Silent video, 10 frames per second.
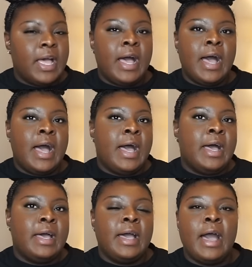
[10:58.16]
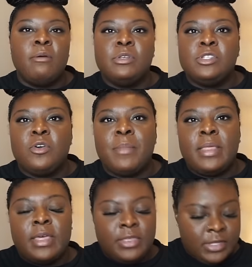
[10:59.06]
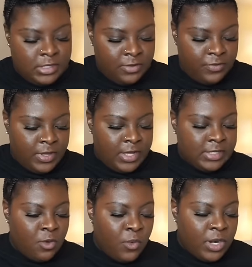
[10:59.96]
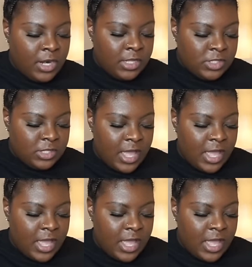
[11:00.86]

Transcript: I was so mad that these didn't fit because I wanted this.